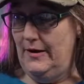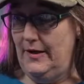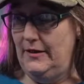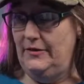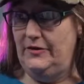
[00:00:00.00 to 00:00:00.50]

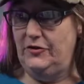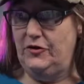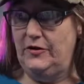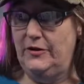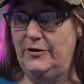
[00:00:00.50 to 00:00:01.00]
in
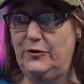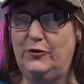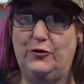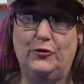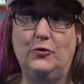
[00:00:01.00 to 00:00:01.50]
addition
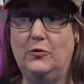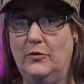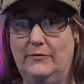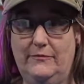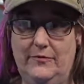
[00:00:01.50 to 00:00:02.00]

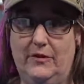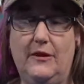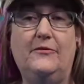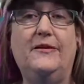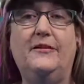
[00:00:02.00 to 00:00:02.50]
to the
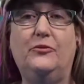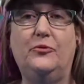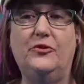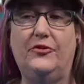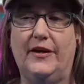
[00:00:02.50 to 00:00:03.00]
loveliness,
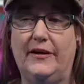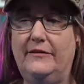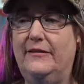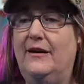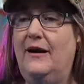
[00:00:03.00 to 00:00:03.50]
which is that,